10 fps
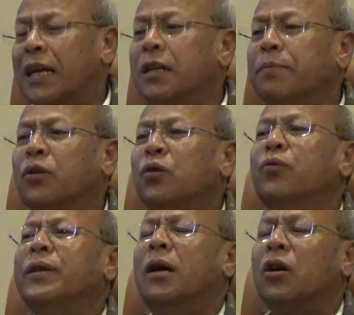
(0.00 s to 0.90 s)
Then number
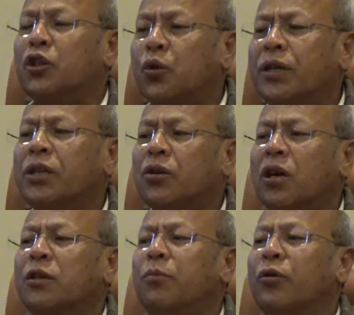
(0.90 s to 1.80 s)
2, we also
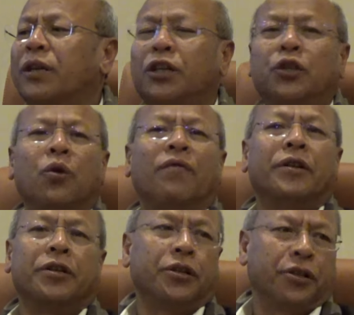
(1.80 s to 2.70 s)
discuss about the issue of
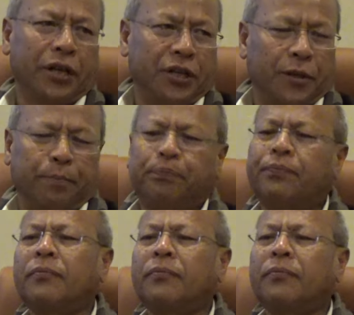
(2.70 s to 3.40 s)
registration,